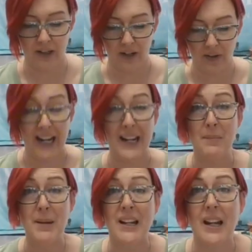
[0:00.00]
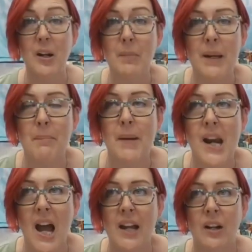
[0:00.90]
Okay. It could be
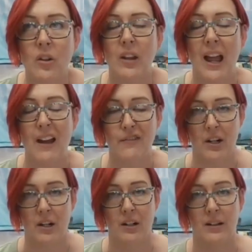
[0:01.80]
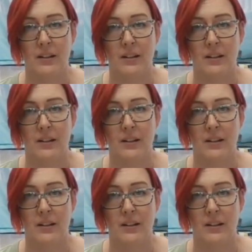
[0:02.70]
maniacal laughter.